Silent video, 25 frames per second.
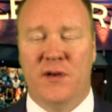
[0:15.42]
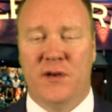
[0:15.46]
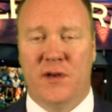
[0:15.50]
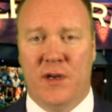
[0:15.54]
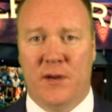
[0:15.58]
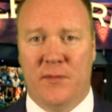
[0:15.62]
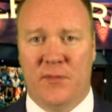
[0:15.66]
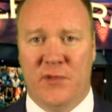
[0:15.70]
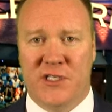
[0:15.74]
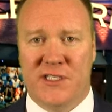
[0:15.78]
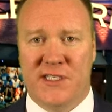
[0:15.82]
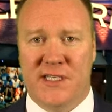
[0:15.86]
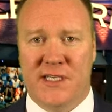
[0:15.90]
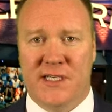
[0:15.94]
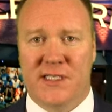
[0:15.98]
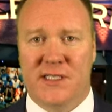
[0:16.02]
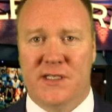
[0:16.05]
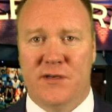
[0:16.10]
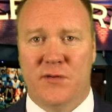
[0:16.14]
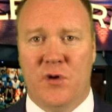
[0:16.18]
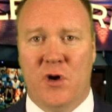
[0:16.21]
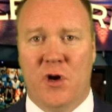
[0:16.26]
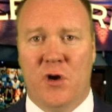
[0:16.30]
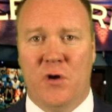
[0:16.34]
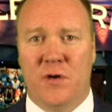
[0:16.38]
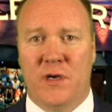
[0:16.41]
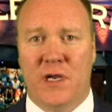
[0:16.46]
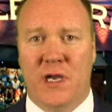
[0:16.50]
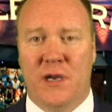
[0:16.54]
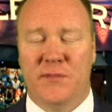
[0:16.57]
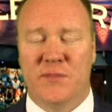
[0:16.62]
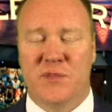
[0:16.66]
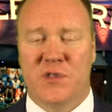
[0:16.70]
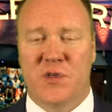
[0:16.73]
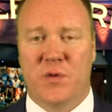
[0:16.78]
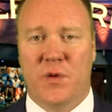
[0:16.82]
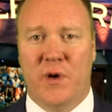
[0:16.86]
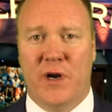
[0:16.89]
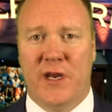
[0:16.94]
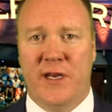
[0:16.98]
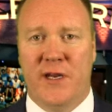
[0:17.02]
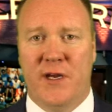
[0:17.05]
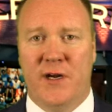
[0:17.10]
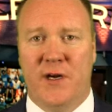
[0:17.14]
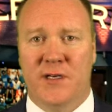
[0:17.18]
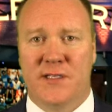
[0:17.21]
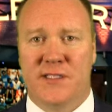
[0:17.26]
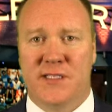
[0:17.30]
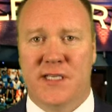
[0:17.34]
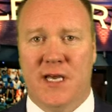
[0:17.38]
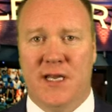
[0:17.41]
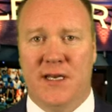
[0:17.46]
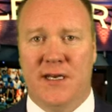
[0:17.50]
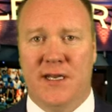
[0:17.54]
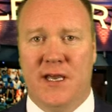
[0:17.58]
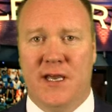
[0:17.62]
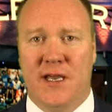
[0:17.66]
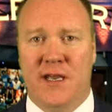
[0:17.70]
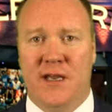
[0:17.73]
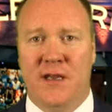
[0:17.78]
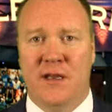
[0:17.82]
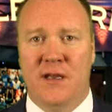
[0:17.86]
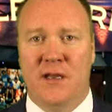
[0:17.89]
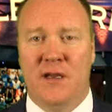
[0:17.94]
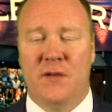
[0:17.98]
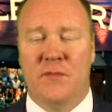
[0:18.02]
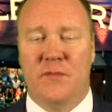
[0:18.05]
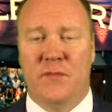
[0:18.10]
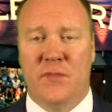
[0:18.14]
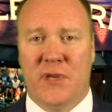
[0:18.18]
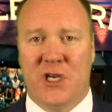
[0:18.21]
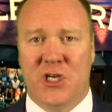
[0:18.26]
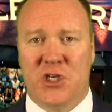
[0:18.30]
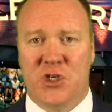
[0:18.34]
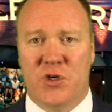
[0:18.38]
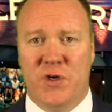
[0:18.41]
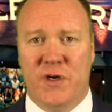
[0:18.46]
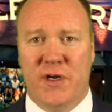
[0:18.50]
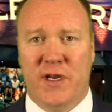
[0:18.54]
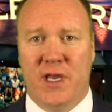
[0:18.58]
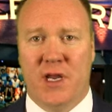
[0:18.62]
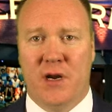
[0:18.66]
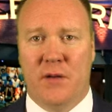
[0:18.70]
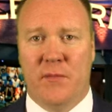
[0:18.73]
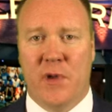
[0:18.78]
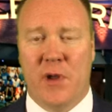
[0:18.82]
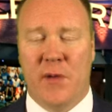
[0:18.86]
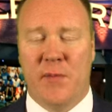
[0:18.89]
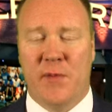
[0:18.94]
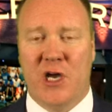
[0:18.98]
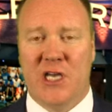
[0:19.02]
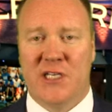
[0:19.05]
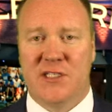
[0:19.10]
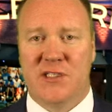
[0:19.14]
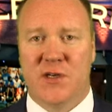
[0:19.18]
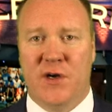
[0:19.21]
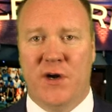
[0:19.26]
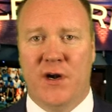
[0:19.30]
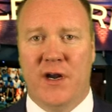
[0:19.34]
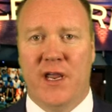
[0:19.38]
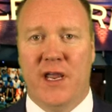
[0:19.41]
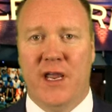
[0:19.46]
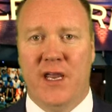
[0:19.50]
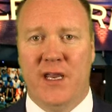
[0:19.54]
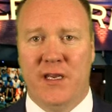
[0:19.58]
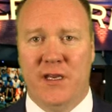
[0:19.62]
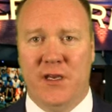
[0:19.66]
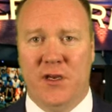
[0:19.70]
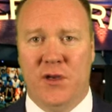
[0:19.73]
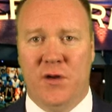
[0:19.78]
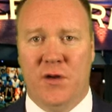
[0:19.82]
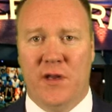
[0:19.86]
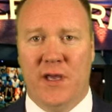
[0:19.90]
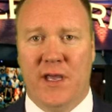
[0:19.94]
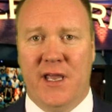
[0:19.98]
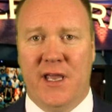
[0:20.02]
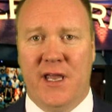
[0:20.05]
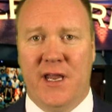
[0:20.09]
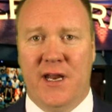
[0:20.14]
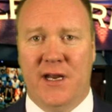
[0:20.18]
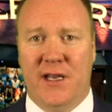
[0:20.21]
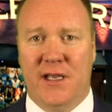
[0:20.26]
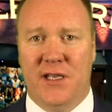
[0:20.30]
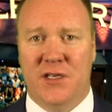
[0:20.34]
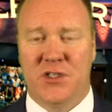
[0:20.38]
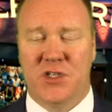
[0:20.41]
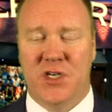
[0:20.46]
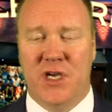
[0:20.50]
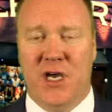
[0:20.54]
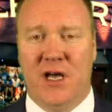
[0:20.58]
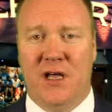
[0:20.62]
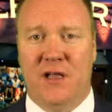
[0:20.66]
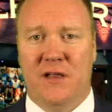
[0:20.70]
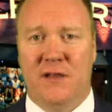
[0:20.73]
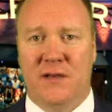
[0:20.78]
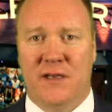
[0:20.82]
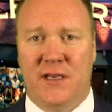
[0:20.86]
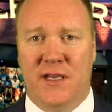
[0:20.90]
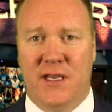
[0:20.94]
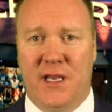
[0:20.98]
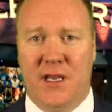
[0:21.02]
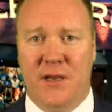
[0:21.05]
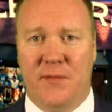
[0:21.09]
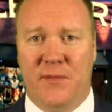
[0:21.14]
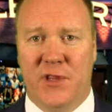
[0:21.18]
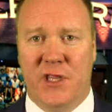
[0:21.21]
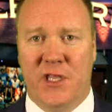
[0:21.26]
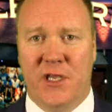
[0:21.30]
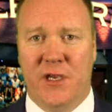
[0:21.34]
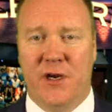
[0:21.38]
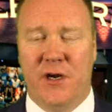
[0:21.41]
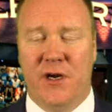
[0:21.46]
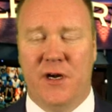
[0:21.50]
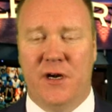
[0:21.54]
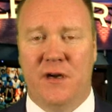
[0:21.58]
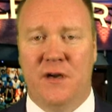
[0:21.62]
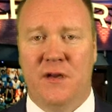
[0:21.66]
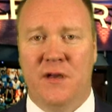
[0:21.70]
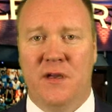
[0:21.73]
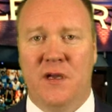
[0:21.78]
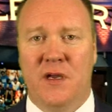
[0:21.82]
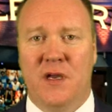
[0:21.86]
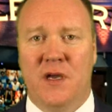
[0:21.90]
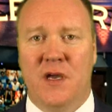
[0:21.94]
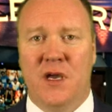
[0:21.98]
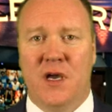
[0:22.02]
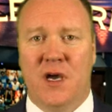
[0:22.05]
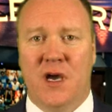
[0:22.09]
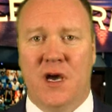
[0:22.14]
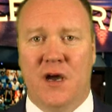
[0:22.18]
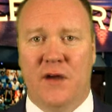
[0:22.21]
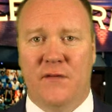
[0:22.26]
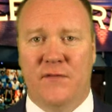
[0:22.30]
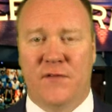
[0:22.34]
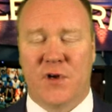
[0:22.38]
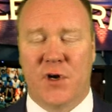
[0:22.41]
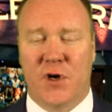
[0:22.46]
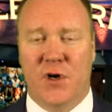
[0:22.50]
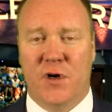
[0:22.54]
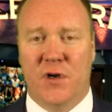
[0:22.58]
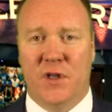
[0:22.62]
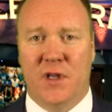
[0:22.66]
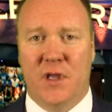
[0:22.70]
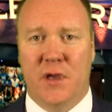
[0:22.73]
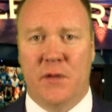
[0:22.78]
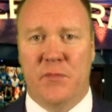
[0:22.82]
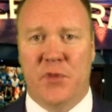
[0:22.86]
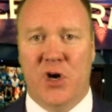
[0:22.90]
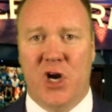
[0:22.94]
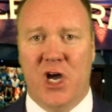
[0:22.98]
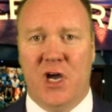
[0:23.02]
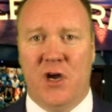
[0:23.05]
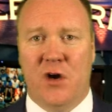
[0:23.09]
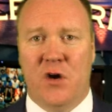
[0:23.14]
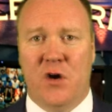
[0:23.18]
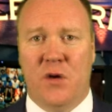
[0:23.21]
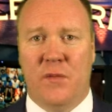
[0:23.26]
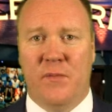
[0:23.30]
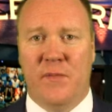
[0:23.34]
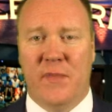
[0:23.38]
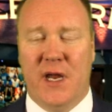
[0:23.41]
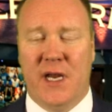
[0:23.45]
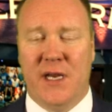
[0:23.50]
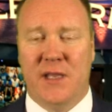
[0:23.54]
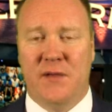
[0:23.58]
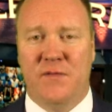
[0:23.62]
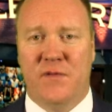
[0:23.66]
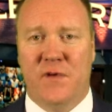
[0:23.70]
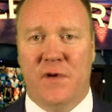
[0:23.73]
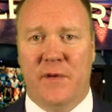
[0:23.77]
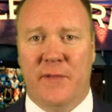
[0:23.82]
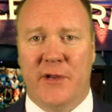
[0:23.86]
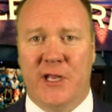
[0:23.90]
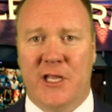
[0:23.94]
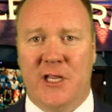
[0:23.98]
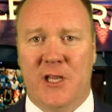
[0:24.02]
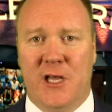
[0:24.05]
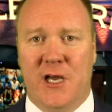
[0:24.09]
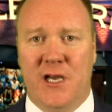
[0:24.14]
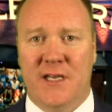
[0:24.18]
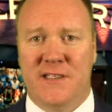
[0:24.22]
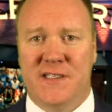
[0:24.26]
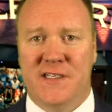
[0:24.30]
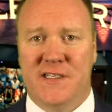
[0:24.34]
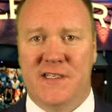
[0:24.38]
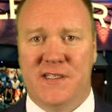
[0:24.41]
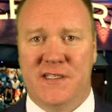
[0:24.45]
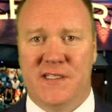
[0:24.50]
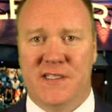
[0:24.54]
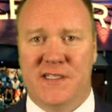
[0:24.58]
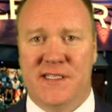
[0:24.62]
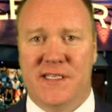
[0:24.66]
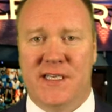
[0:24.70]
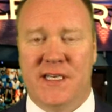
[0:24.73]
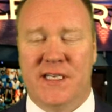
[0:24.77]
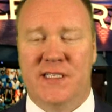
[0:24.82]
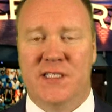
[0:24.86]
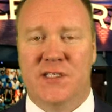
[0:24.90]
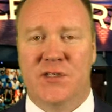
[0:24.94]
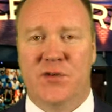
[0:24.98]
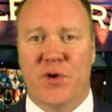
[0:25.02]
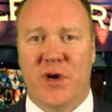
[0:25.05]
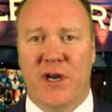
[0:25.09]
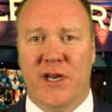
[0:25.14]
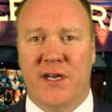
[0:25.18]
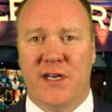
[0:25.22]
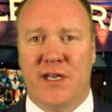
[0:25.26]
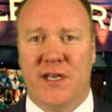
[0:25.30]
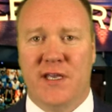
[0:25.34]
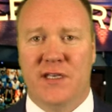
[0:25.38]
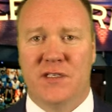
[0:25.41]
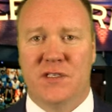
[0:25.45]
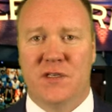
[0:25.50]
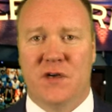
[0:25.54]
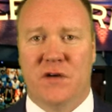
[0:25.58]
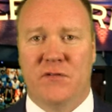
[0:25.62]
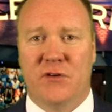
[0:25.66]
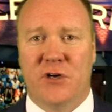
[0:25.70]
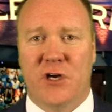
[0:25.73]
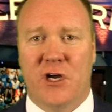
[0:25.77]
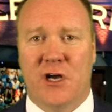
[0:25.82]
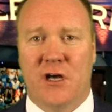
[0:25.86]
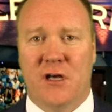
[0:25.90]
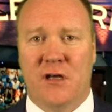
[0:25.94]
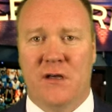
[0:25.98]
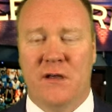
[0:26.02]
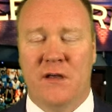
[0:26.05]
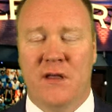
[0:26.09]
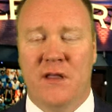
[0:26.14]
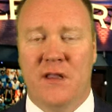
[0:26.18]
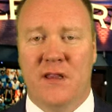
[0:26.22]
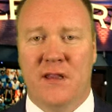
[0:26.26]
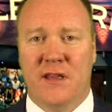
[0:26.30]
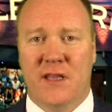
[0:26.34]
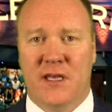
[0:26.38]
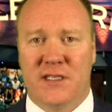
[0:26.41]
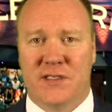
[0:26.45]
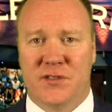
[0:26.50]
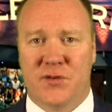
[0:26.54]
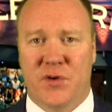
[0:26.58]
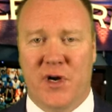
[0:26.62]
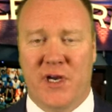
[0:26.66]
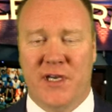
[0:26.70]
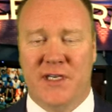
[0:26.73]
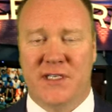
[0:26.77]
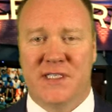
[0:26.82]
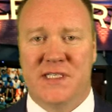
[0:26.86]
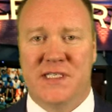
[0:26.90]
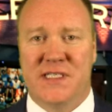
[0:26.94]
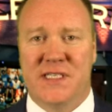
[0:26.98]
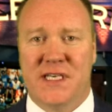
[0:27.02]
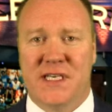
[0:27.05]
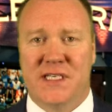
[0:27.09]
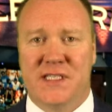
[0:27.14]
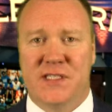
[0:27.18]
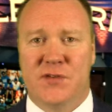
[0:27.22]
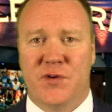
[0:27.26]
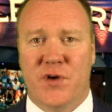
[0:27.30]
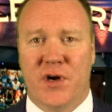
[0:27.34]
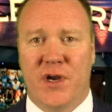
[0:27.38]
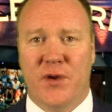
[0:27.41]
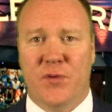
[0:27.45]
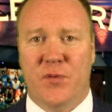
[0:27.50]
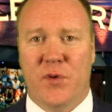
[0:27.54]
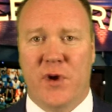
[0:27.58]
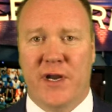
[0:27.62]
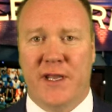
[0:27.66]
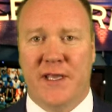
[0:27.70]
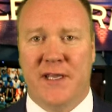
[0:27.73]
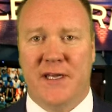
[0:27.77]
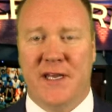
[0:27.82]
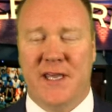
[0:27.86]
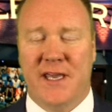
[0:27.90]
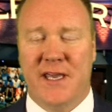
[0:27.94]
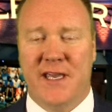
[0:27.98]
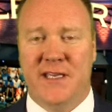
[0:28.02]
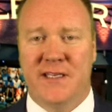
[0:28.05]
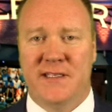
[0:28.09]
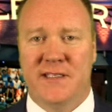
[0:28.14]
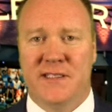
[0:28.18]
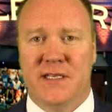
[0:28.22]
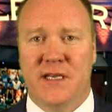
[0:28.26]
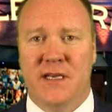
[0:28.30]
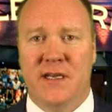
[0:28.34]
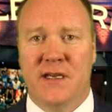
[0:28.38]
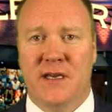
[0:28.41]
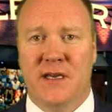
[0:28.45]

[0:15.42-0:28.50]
Number six in a row comes right here Sunday. Make sure you get on my Monster 8 unit NHL Game of the Year. I've currently brought home money for my clients in six straight days overall. That's right, six straight winning days.